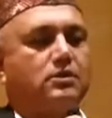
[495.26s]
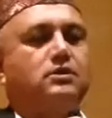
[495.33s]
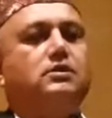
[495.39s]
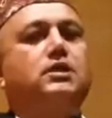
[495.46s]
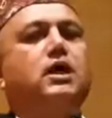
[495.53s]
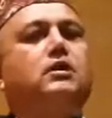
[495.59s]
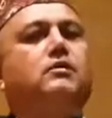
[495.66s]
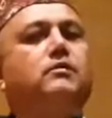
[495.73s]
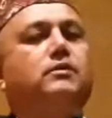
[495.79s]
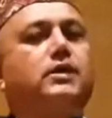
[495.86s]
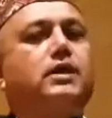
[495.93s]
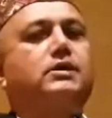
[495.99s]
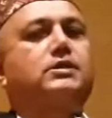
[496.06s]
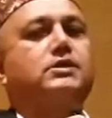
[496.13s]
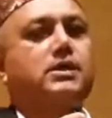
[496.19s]
That will
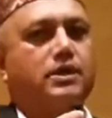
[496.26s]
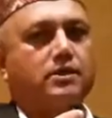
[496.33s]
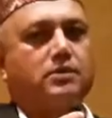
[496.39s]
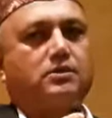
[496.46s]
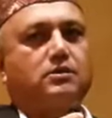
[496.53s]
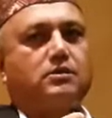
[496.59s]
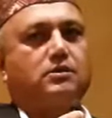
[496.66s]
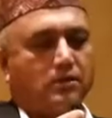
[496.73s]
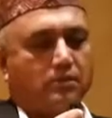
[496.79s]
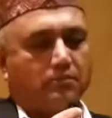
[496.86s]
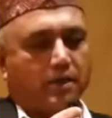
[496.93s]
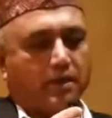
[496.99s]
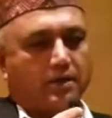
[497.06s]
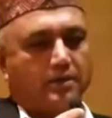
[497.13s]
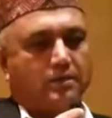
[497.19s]
extend in
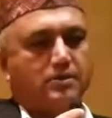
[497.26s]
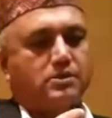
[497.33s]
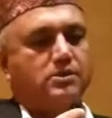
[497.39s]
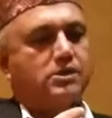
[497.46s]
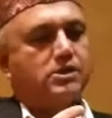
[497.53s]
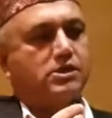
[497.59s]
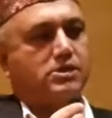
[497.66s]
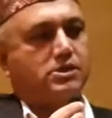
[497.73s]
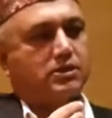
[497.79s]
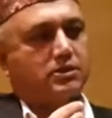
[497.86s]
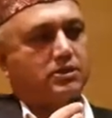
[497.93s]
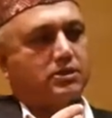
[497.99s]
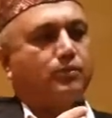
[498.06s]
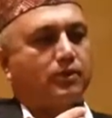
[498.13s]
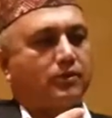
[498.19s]
my
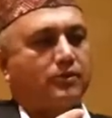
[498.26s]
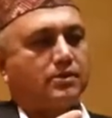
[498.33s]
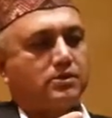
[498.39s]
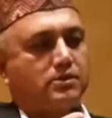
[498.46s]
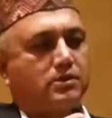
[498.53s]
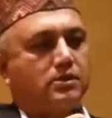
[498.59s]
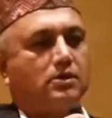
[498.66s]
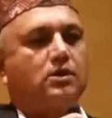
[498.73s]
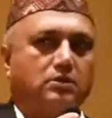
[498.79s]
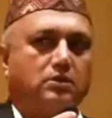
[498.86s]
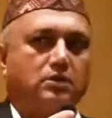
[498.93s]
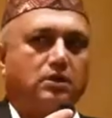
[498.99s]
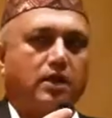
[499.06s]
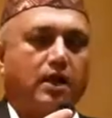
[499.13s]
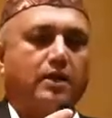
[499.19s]
districts, province,
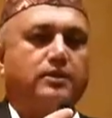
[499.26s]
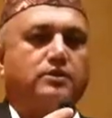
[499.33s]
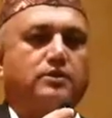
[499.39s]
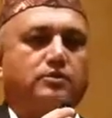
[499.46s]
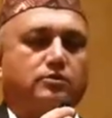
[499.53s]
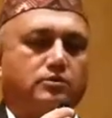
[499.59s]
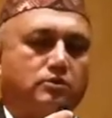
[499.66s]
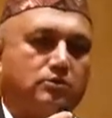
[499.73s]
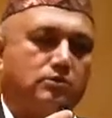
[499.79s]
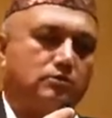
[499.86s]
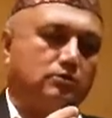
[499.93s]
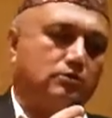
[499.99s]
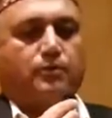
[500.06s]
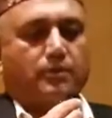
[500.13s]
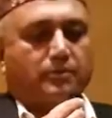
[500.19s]
and the, you
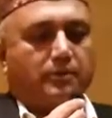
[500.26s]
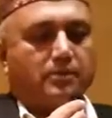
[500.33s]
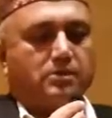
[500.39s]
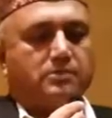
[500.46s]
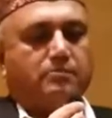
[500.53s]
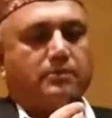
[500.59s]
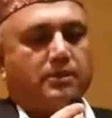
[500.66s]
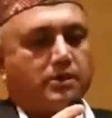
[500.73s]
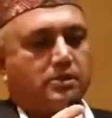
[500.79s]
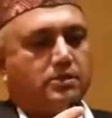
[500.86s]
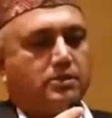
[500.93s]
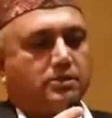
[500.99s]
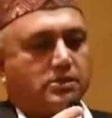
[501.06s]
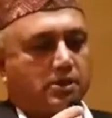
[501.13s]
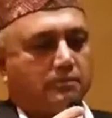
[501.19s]
know, province
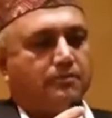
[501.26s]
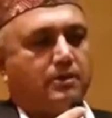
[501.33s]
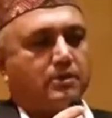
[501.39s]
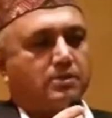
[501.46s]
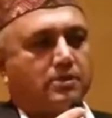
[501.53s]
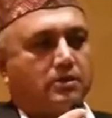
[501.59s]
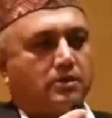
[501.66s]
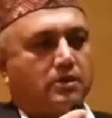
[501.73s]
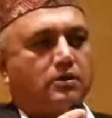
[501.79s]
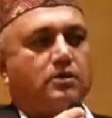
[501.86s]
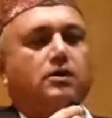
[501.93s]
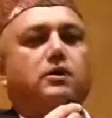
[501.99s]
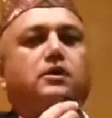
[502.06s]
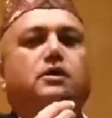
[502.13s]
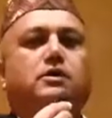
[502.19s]
minister, chief minister,
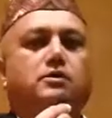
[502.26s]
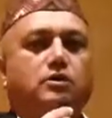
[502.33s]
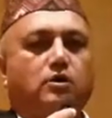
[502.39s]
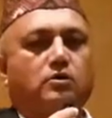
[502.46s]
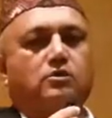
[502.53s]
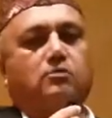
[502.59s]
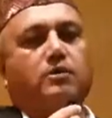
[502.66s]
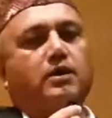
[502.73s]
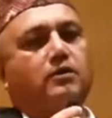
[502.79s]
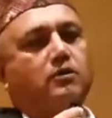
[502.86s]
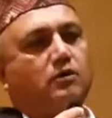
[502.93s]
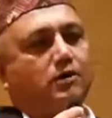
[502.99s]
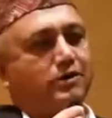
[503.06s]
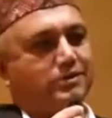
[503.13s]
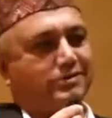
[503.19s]
is also my
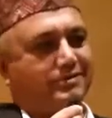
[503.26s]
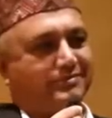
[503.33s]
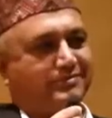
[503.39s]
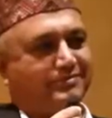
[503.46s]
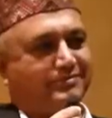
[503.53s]
colleagues.